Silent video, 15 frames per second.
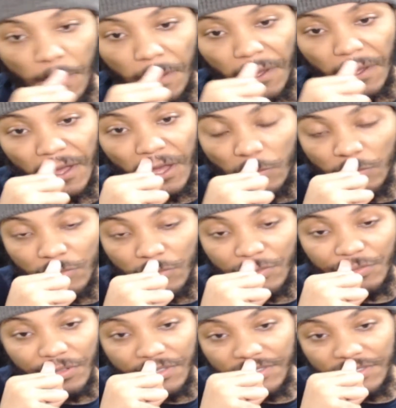
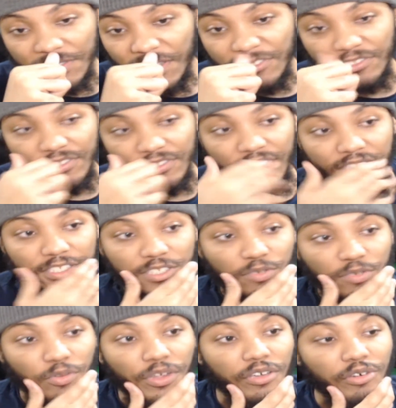Well, it's interesting to
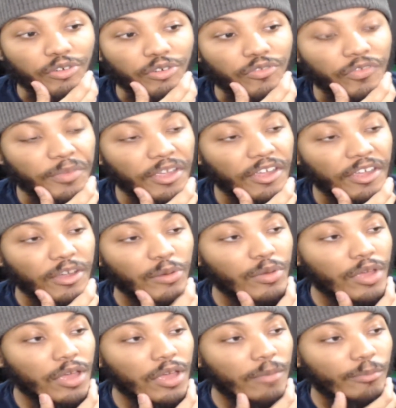see where he goes from here.
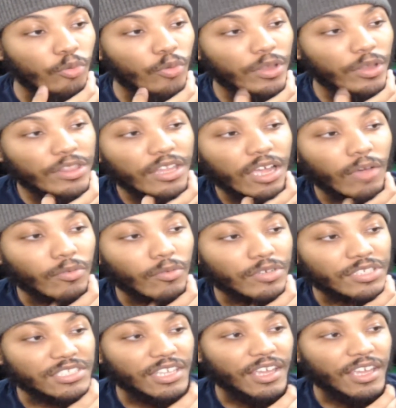But one thing I want
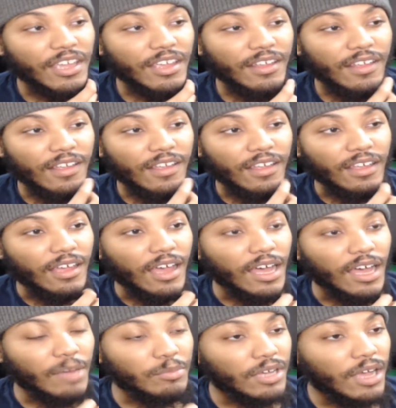to say,
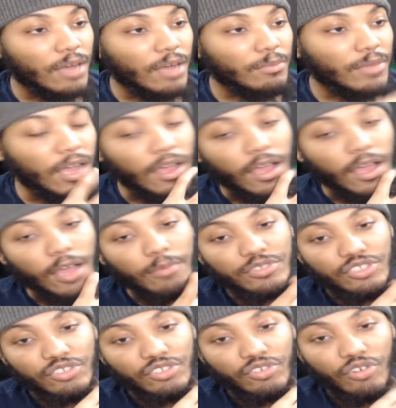I'm a
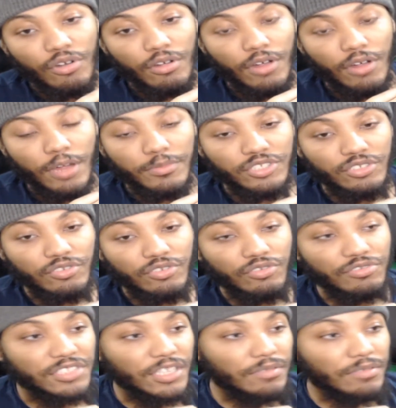
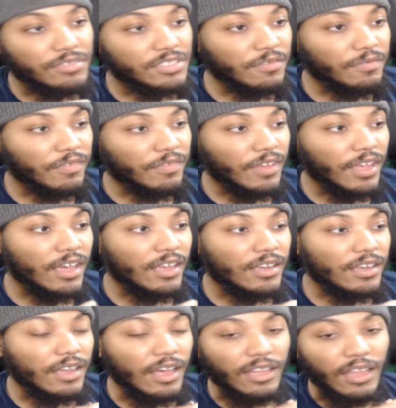Shakur Stevenson
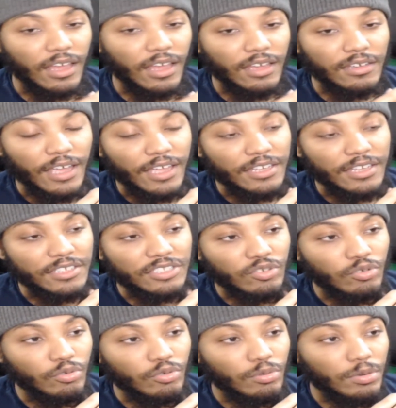fan. I like Haney's
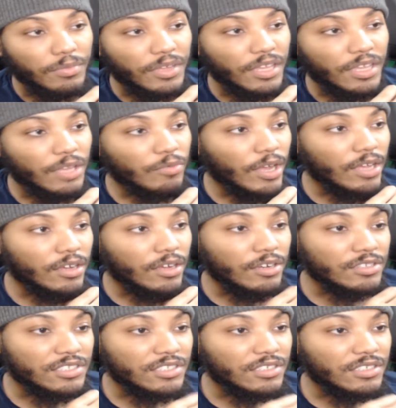cool to me. Ryan
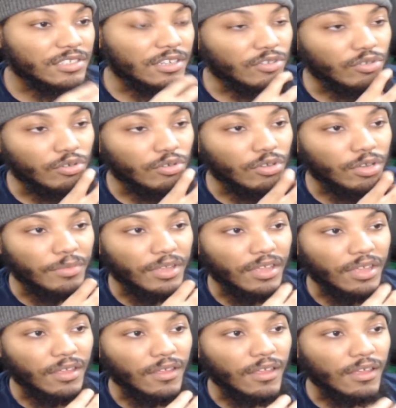Garcia, they're cool to
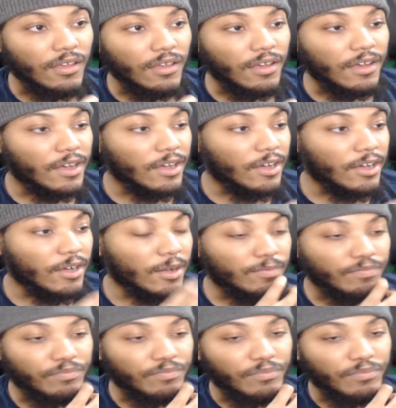me. Um,